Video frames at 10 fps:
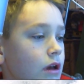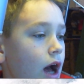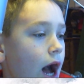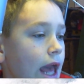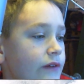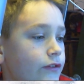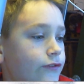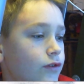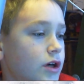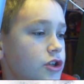I have a
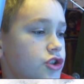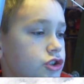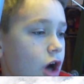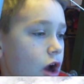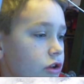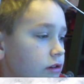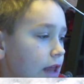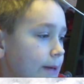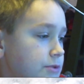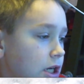$400
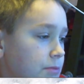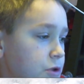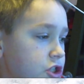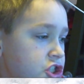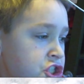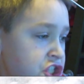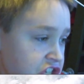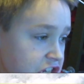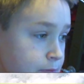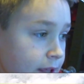laptop, which is
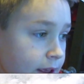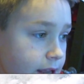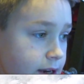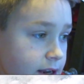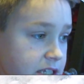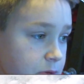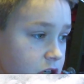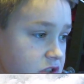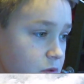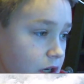cheap, and an
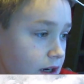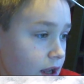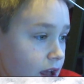Xbox One.